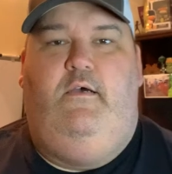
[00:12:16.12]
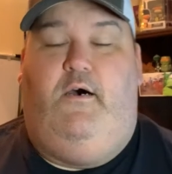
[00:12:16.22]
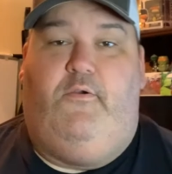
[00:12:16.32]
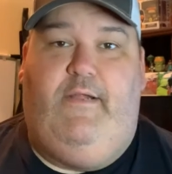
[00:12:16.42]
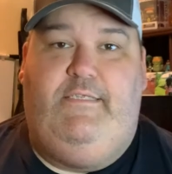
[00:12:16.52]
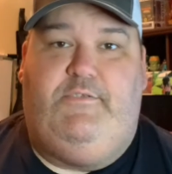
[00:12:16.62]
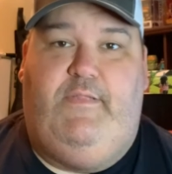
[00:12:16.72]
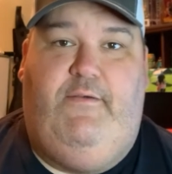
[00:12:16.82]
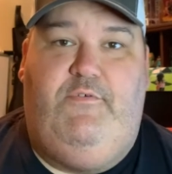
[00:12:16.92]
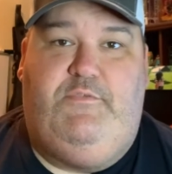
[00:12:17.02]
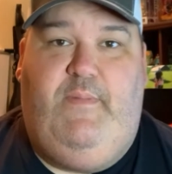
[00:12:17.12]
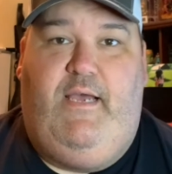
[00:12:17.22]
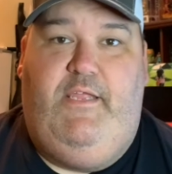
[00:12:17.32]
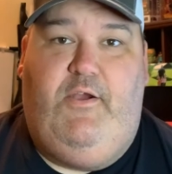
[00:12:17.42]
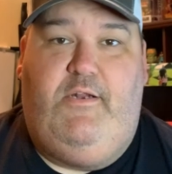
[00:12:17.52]
All right, so that was
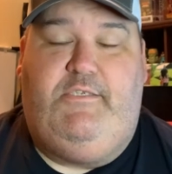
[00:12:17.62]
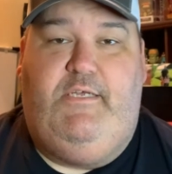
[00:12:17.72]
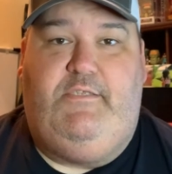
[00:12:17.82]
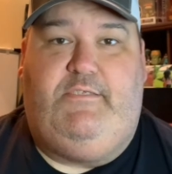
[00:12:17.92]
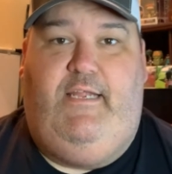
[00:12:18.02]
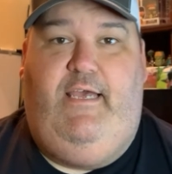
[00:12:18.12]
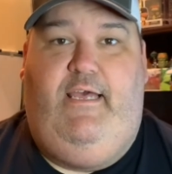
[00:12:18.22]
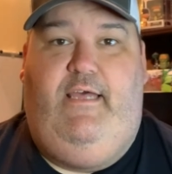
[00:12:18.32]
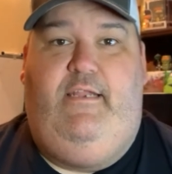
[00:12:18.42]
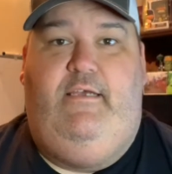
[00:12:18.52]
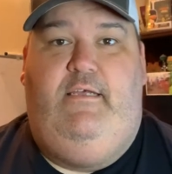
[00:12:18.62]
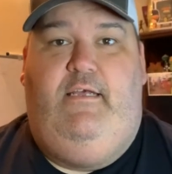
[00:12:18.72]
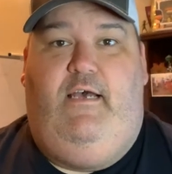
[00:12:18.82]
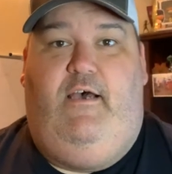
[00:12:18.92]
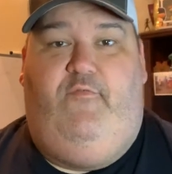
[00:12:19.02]
my yard sales that I had
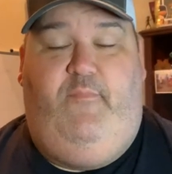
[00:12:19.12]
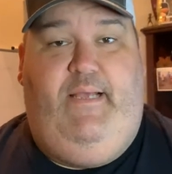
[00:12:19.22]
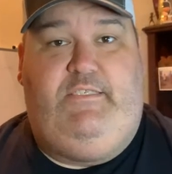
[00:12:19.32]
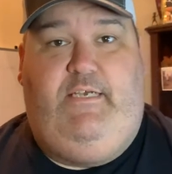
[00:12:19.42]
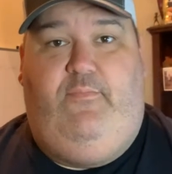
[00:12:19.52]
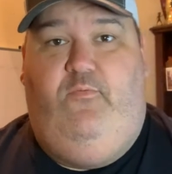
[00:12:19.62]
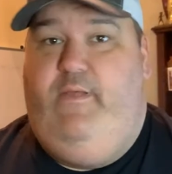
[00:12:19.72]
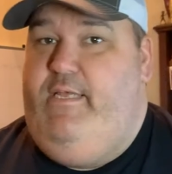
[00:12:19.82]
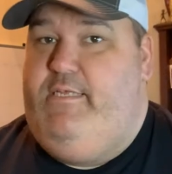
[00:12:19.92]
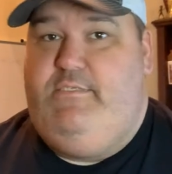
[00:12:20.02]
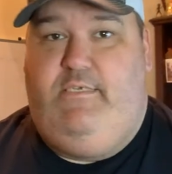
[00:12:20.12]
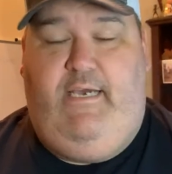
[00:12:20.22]
uh, for the past couple weeks.